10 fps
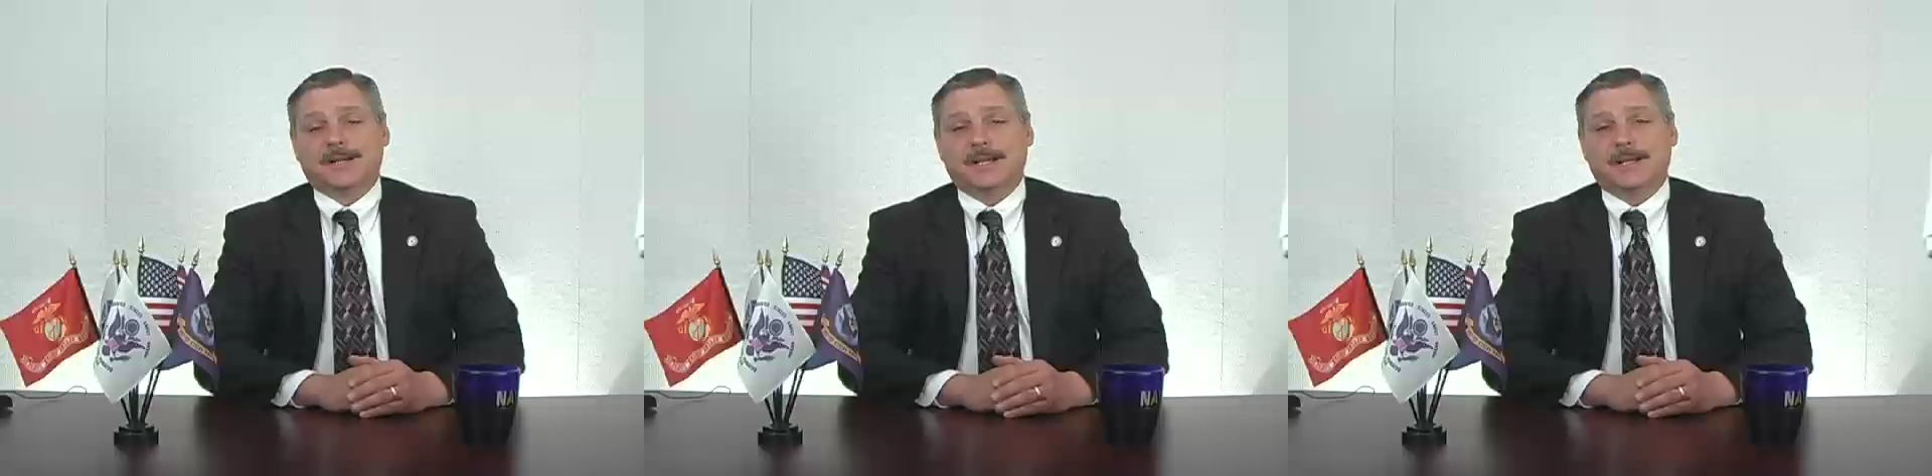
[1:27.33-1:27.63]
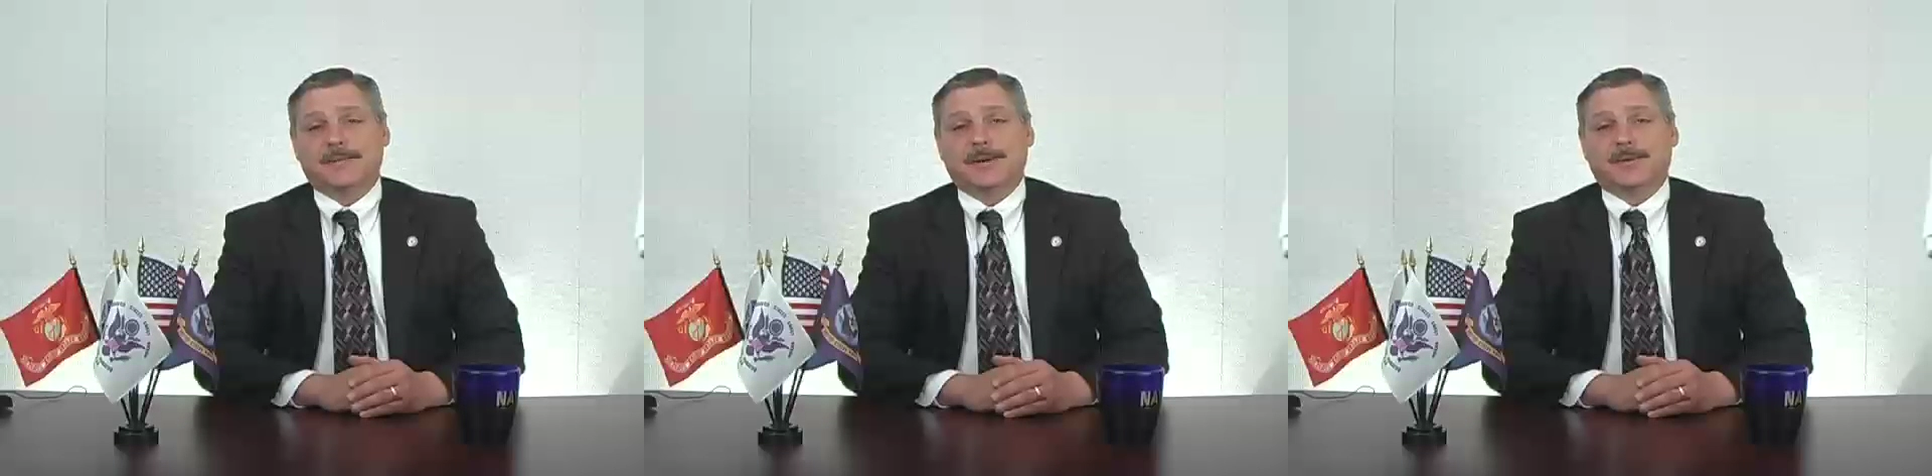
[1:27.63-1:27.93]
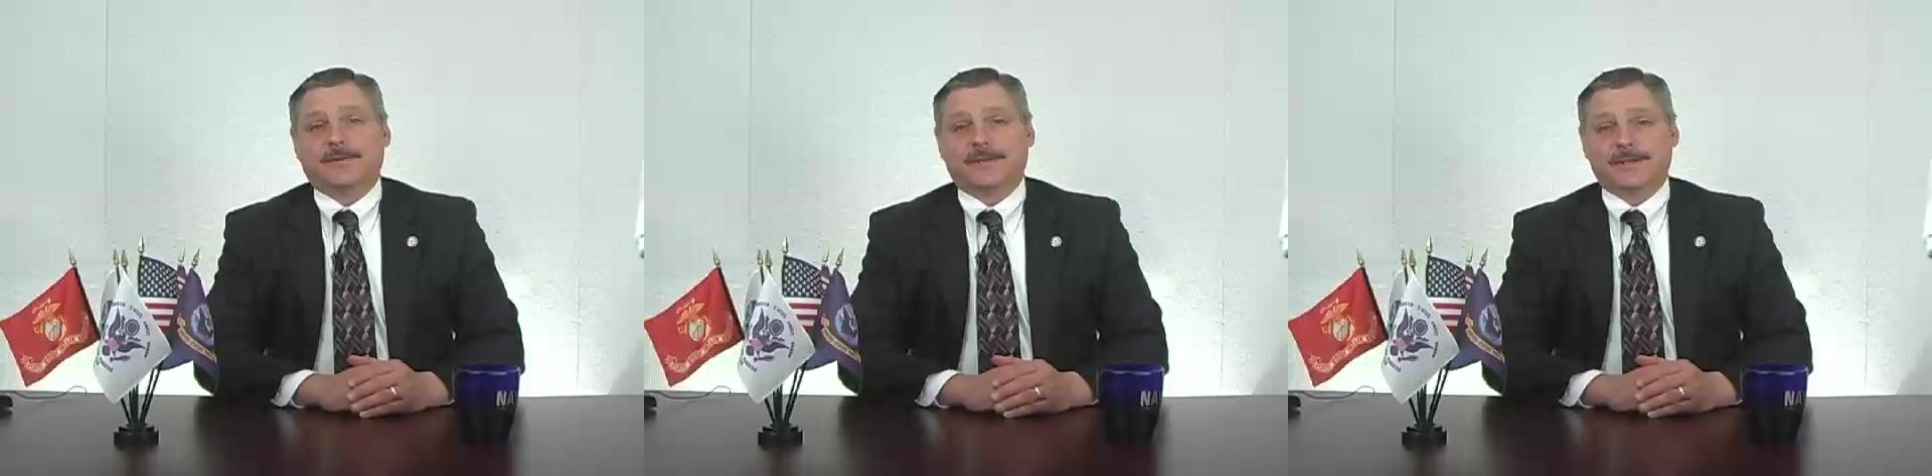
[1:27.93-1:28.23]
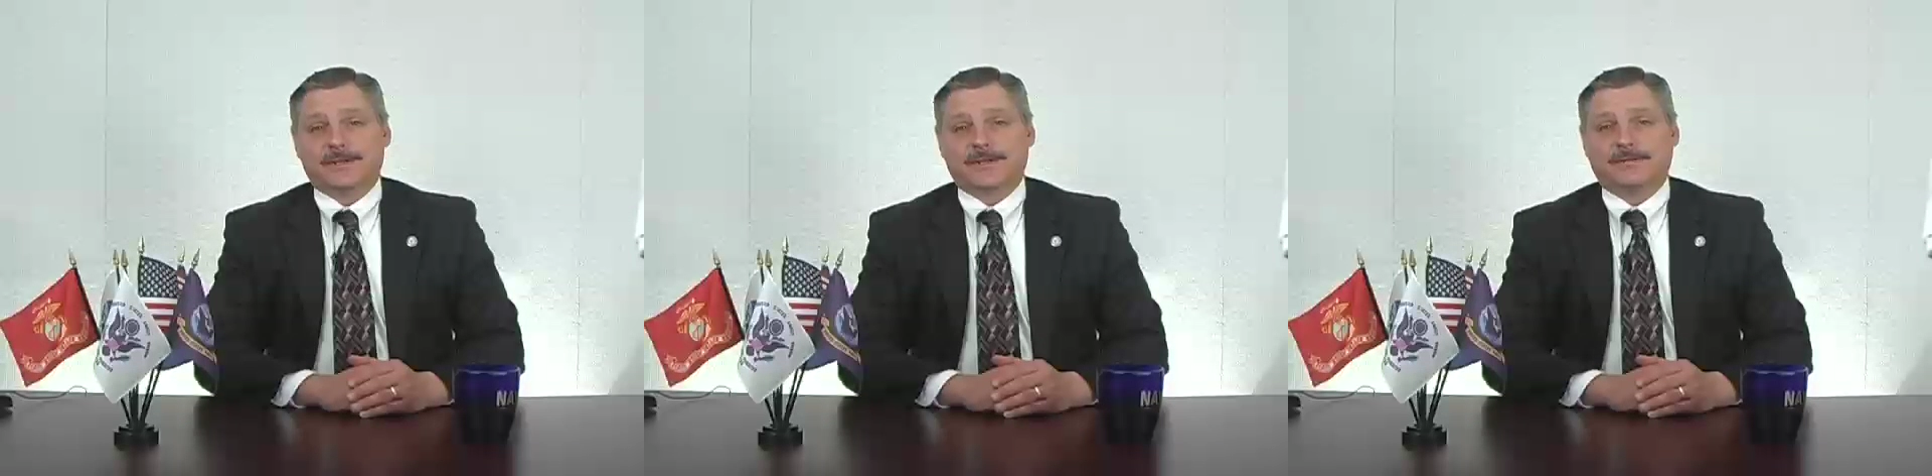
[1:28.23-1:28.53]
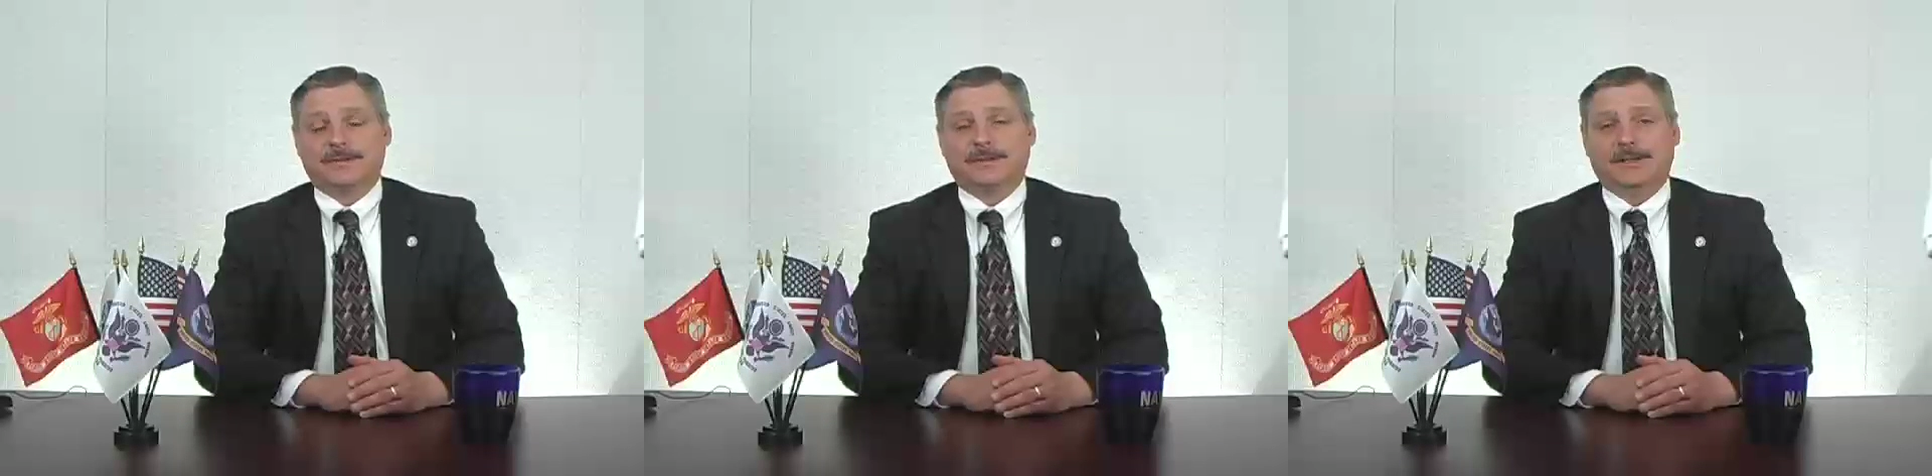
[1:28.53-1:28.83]
He and a member of his
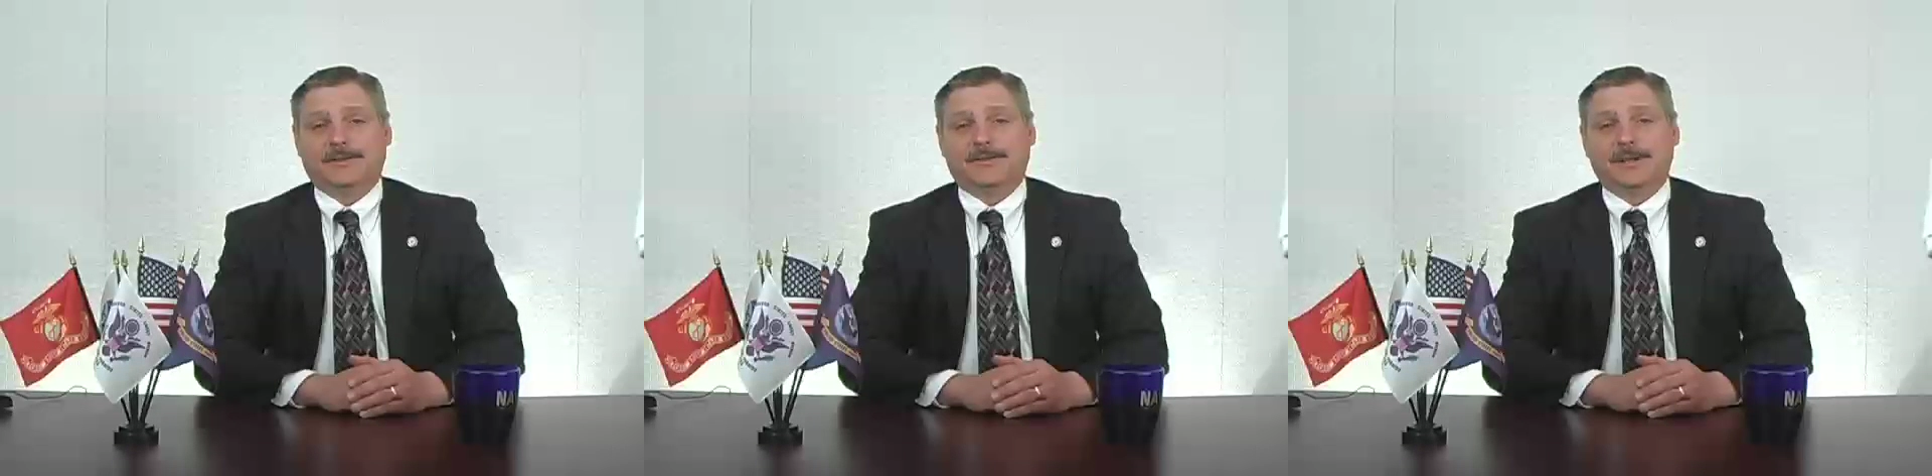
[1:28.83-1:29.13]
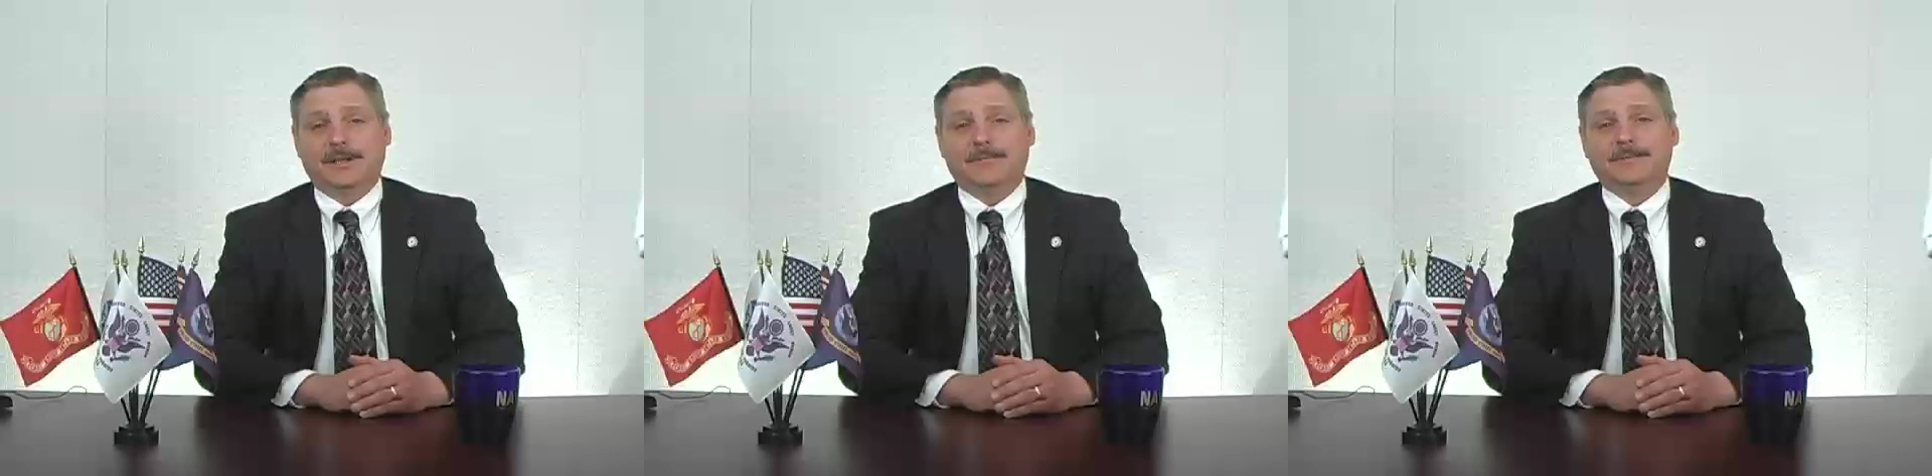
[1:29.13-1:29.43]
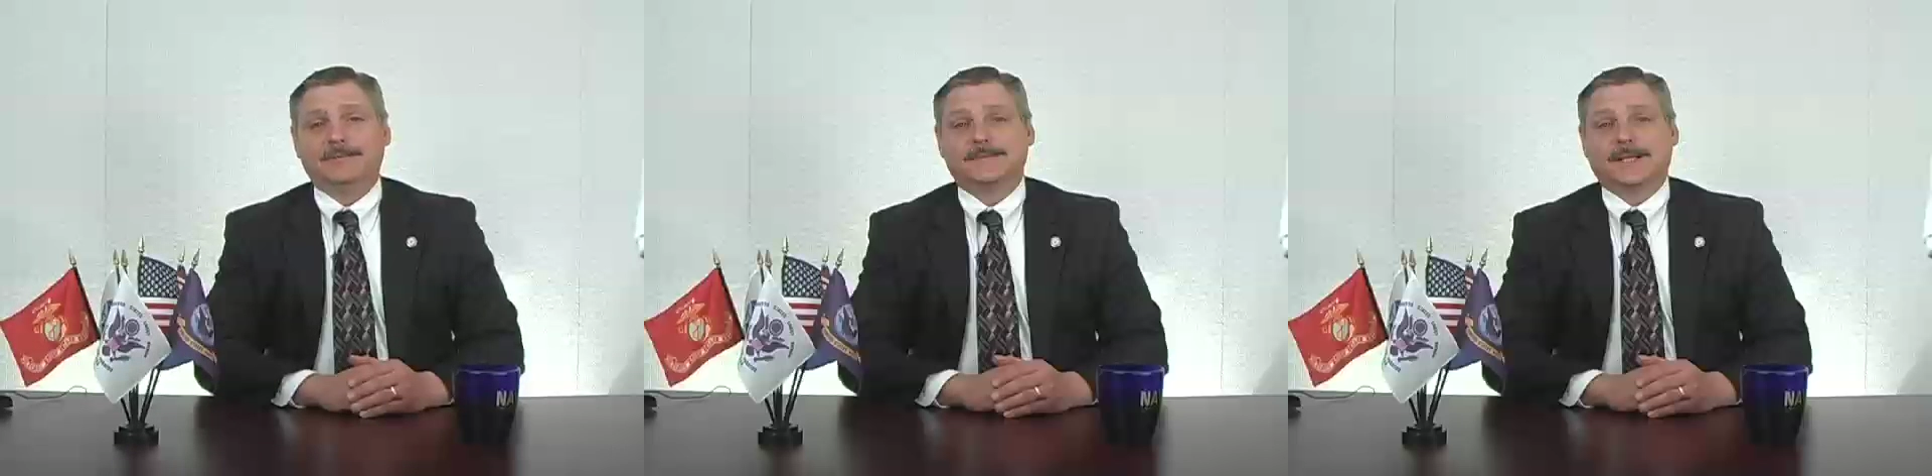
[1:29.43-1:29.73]
team,